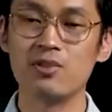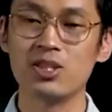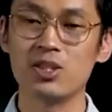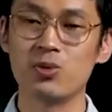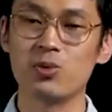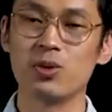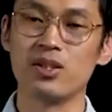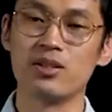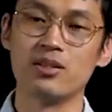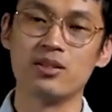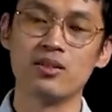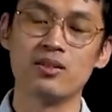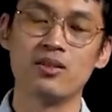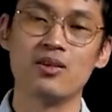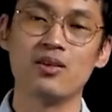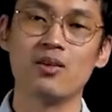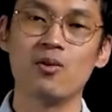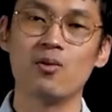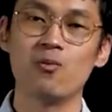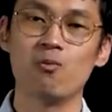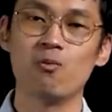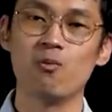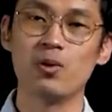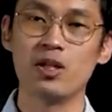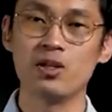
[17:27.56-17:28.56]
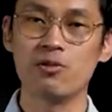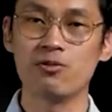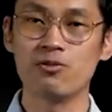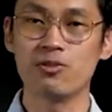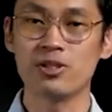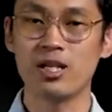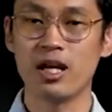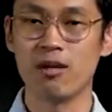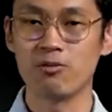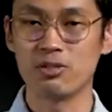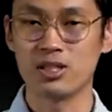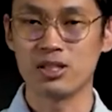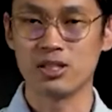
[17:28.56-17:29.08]
First one,
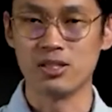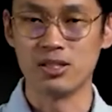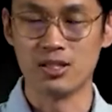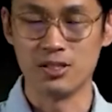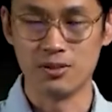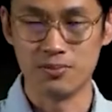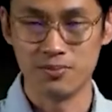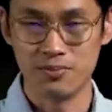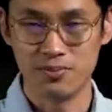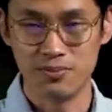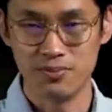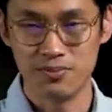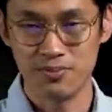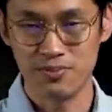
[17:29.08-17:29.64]
Wonderful Counselor.